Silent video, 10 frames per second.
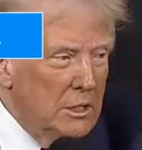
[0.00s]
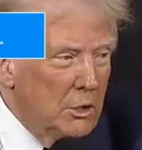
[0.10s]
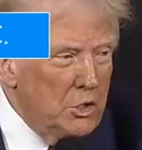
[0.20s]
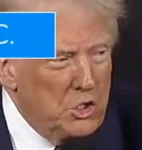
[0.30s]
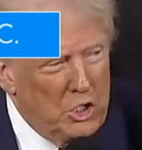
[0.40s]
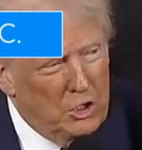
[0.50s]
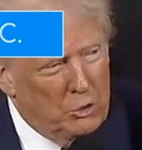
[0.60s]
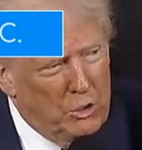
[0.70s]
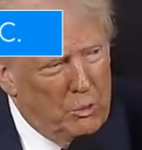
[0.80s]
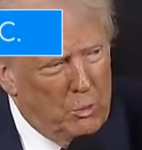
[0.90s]
whose
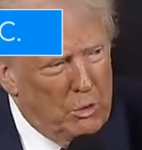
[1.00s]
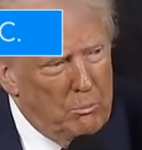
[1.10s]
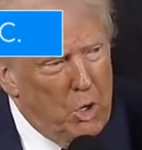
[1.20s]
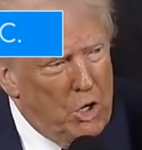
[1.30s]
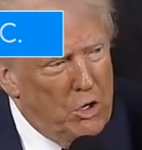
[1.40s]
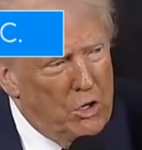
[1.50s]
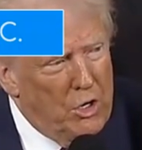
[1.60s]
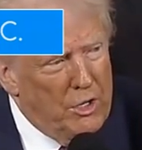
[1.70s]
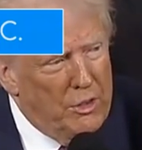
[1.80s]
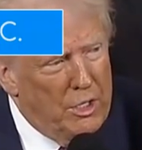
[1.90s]
children were murdered,
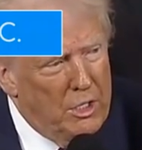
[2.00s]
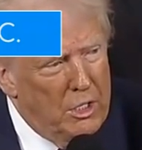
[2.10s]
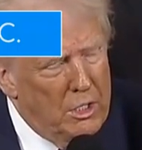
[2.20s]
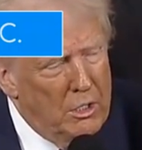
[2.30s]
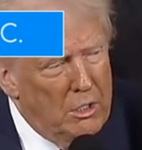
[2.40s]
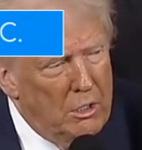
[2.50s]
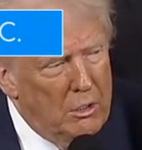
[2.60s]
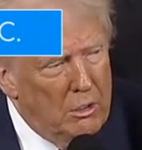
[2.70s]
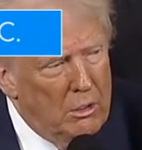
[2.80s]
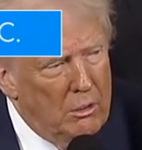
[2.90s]
and the
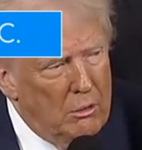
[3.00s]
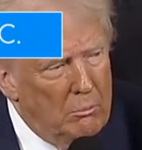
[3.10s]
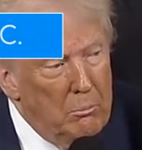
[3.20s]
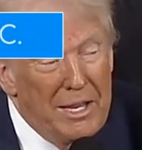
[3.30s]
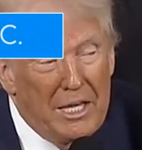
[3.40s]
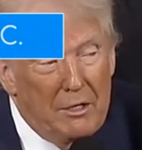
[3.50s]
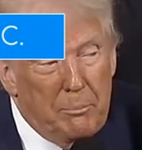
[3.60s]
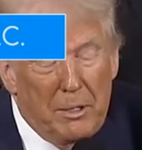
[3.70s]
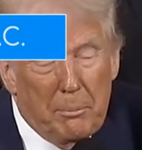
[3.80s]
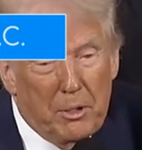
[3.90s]
many
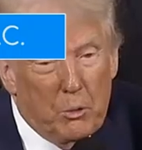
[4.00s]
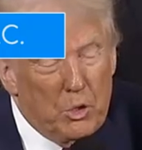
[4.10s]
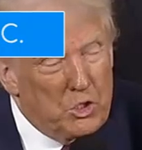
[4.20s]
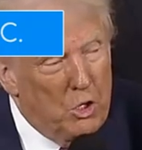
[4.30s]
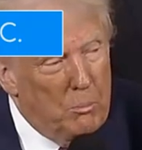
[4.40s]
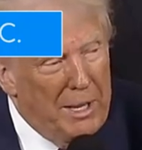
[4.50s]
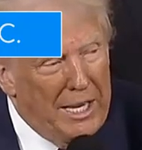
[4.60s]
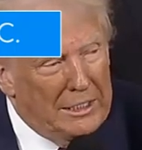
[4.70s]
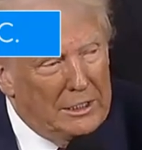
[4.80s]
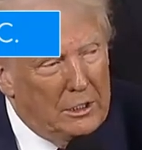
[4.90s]
people that were so
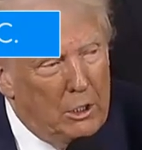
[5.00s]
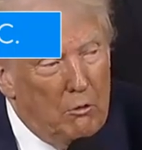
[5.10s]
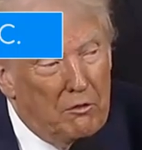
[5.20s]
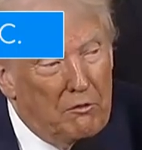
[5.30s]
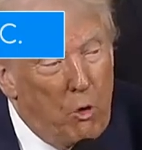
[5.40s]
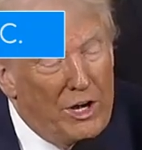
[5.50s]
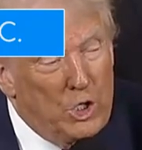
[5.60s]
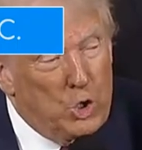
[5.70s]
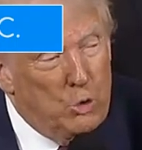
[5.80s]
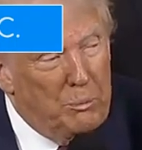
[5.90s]
badly, over
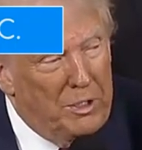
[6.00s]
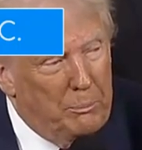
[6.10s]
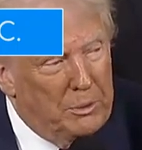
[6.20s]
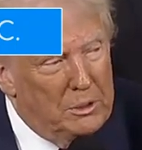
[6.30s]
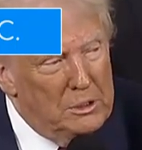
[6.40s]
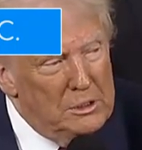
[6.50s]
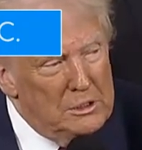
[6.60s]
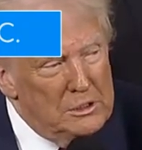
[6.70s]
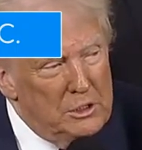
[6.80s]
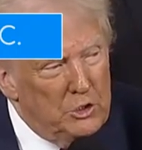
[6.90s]
42 people,
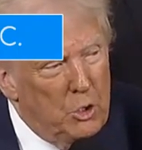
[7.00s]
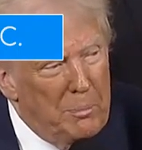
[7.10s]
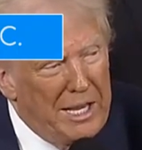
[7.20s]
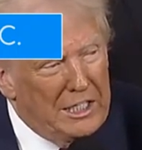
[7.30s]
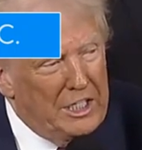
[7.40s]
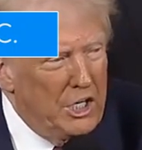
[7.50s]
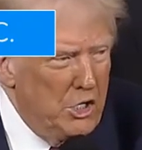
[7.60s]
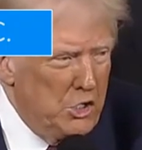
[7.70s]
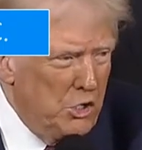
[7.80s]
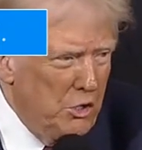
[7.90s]
so badly
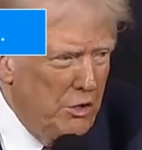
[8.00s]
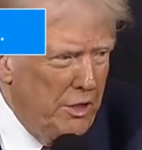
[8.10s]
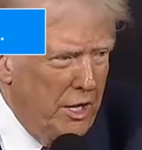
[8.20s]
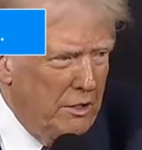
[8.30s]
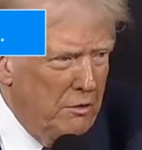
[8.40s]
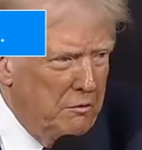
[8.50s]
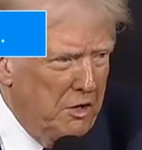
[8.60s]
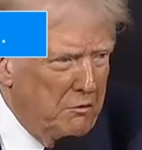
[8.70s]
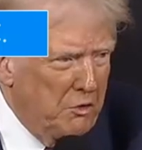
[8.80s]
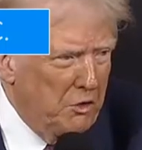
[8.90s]
injured on that
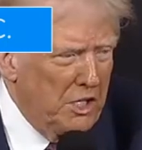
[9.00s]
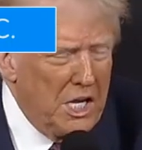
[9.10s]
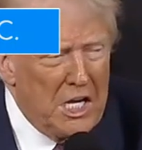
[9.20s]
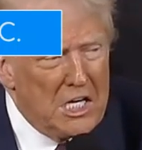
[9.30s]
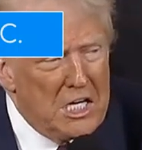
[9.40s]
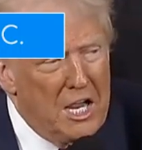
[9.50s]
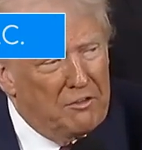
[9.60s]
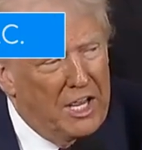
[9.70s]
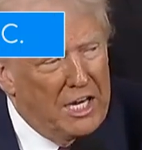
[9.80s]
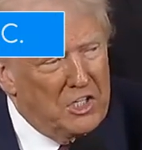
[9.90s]
fateful day in
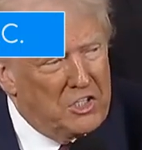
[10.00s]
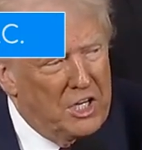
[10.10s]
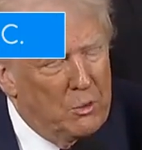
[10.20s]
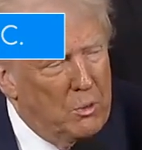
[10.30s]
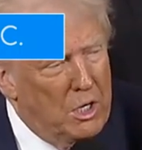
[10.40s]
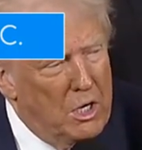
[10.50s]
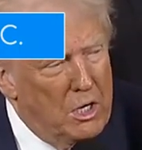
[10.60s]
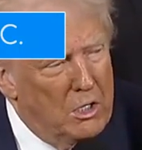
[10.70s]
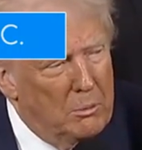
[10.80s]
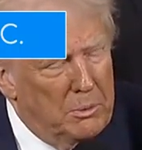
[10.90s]
Afghanistan. What a
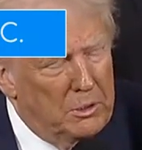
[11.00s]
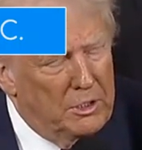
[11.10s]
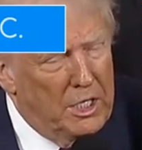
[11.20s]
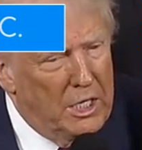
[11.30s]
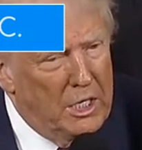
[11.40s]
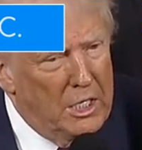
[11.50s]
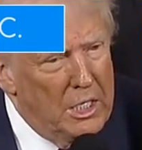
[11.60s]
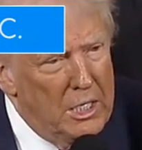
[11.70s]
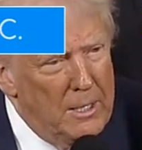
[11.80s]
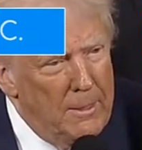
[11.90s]
horrible day.
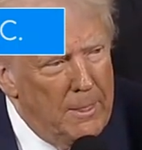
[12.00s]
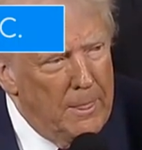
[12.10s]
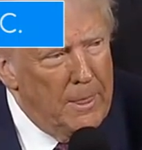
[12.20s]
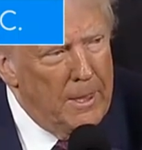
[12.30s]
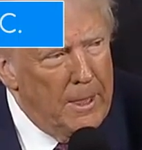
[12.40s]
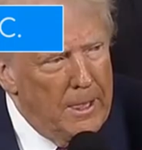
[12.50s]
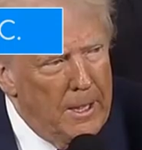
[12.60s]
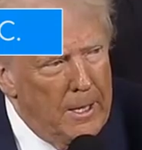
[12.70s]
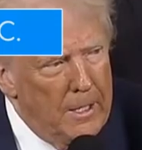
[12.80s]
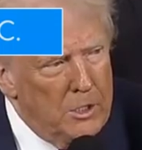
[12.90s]

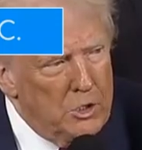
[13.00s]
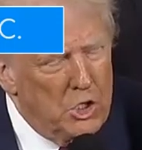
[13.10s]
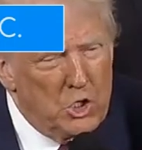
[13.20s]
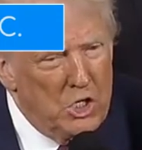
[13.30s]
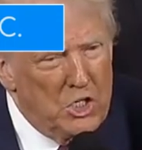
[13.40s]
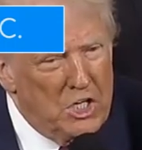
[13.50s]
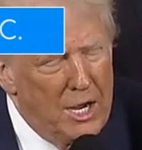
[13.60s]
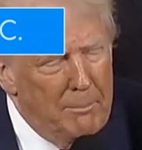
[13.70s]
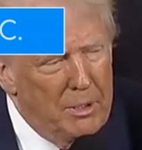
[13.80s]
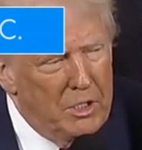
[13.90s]
Such
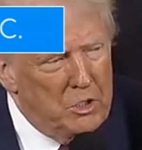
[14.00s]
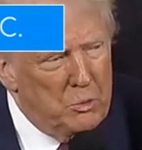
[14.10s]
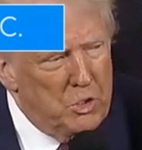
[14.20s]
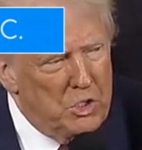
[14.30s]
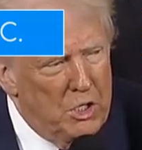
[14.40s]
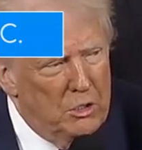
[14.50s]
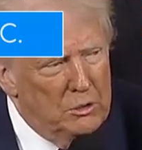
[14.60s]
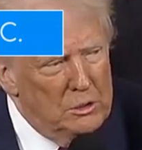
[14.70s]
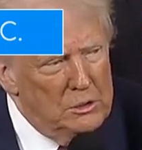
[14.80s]
incompetence was shown.